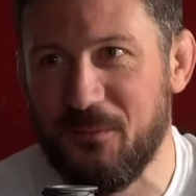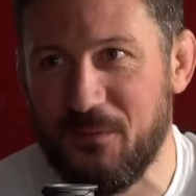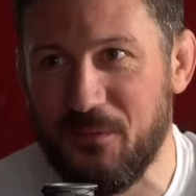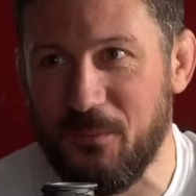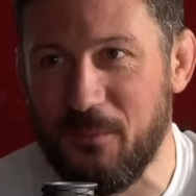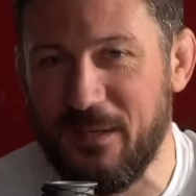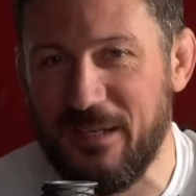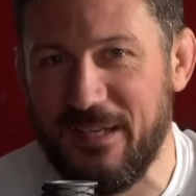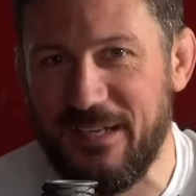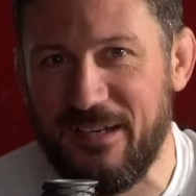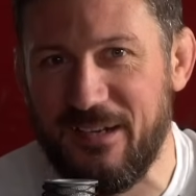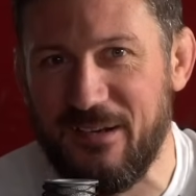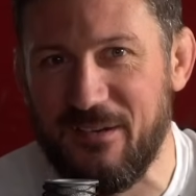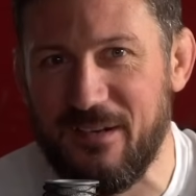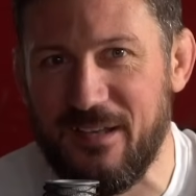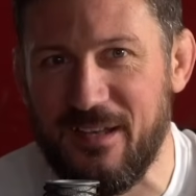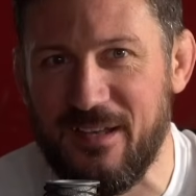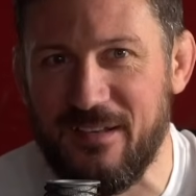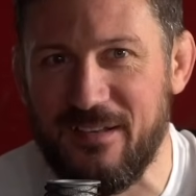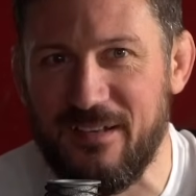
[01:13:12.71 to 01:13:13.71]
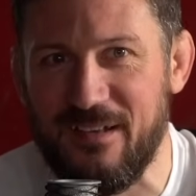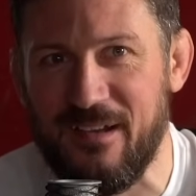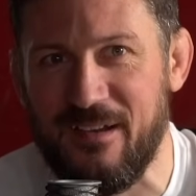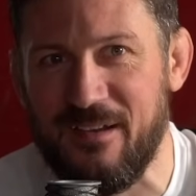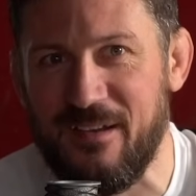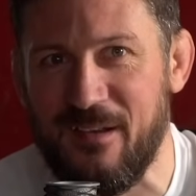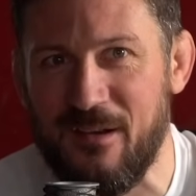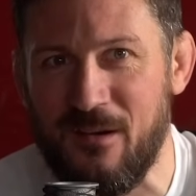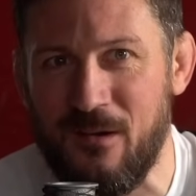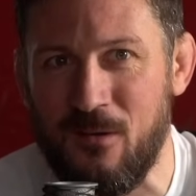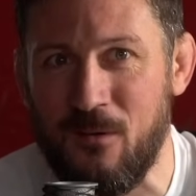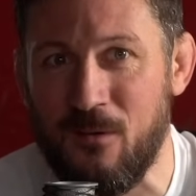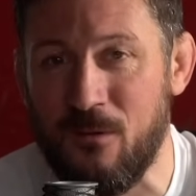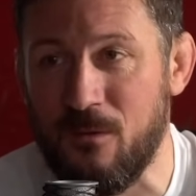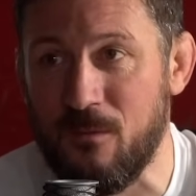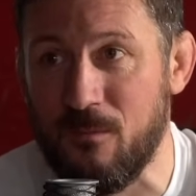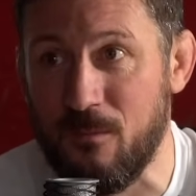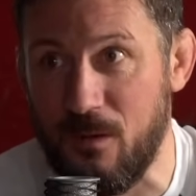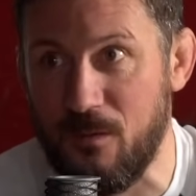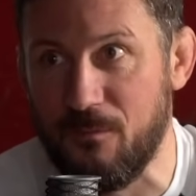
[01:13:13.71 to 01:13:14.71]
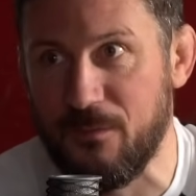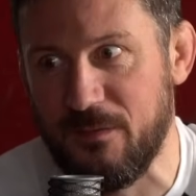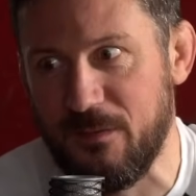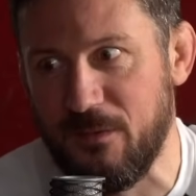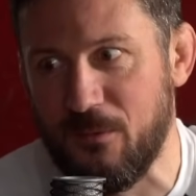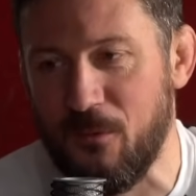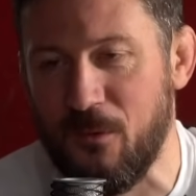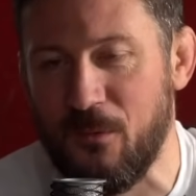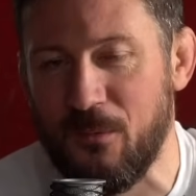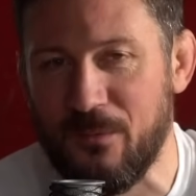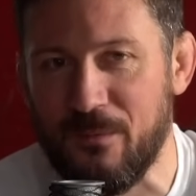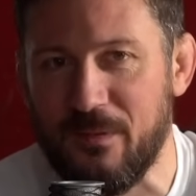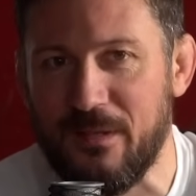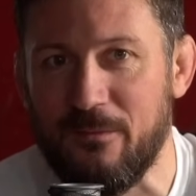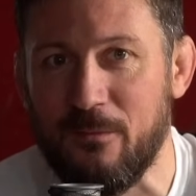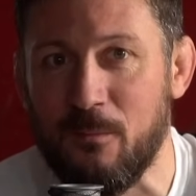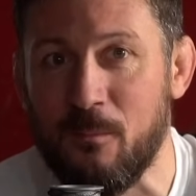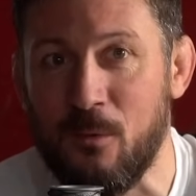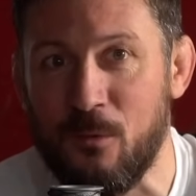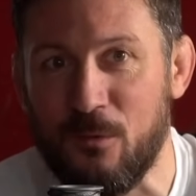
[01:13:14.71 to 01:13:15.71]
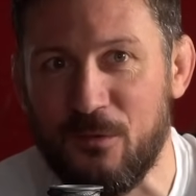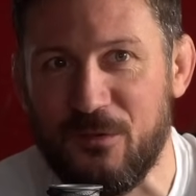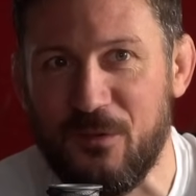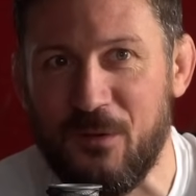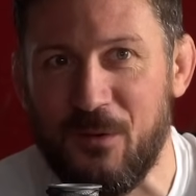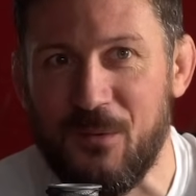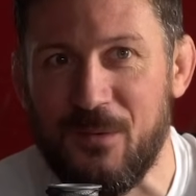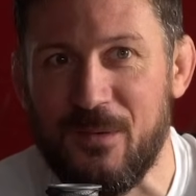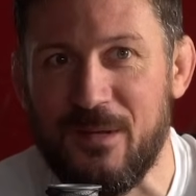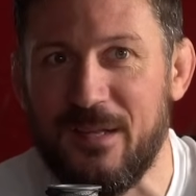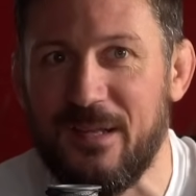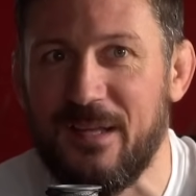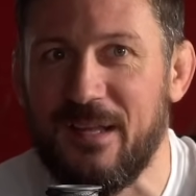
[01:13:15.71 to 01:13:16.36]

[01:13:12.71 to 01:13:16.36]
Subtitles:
someone like Yaya, or obviously Crone, even more so,